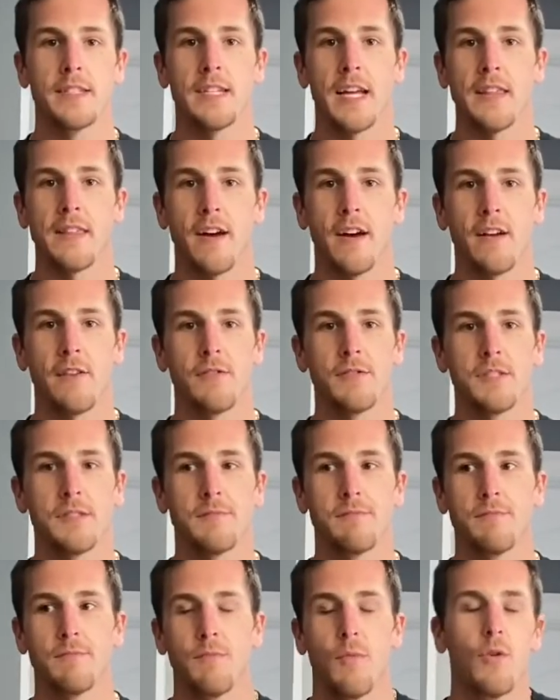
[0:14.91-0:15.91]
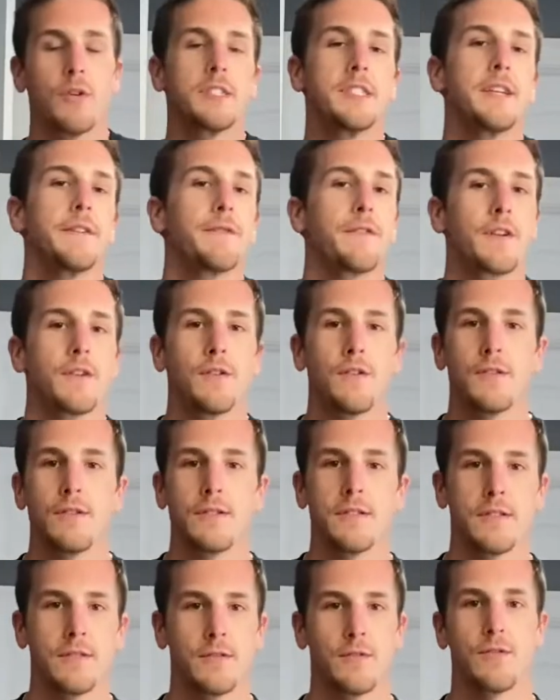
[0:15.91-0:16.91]
I thought it was more difficult
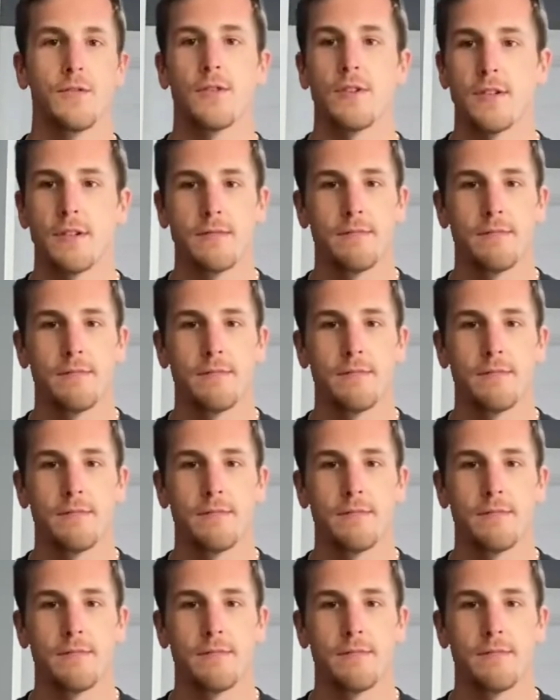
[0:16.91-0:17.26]
or